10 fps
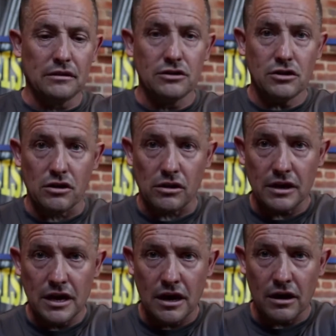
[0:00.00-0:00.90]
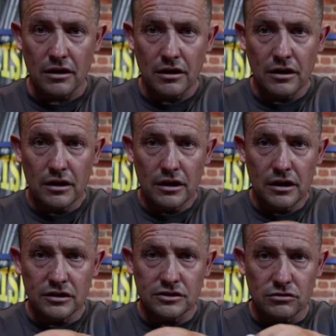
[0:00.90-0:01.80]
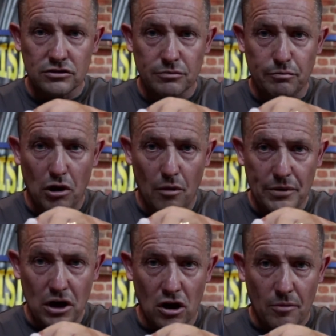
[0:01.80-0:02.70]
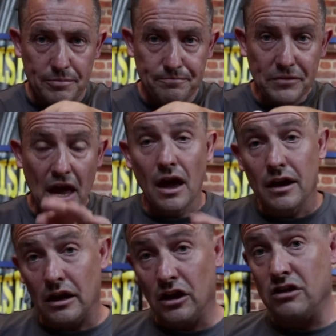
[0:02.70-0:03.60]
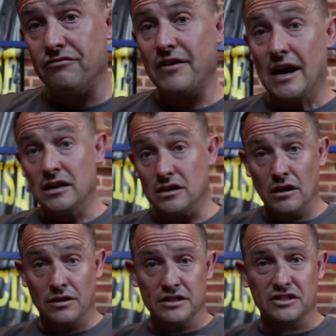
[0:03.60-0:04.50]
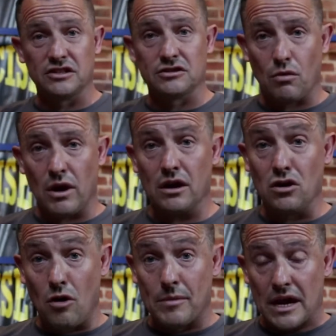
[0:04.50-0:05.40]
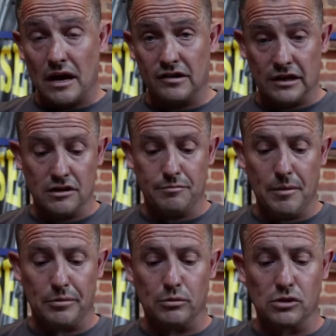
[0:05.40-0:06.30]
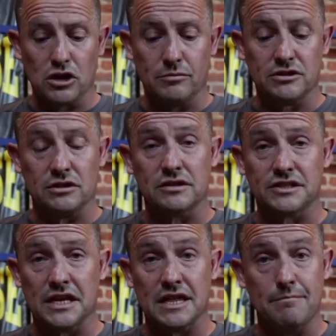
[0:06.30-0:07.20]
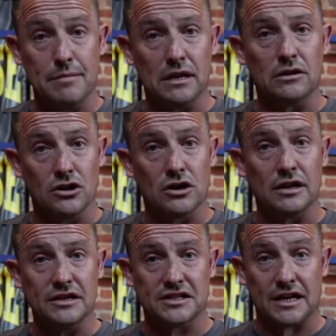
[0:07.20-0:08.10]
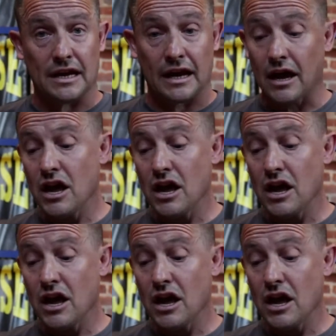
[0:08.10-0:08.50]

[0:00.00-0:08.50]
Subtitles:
knuckle here is going to pop up. Now you're going to find, and this is quite common actually, that people will come to you and say their middle knuckle is killing.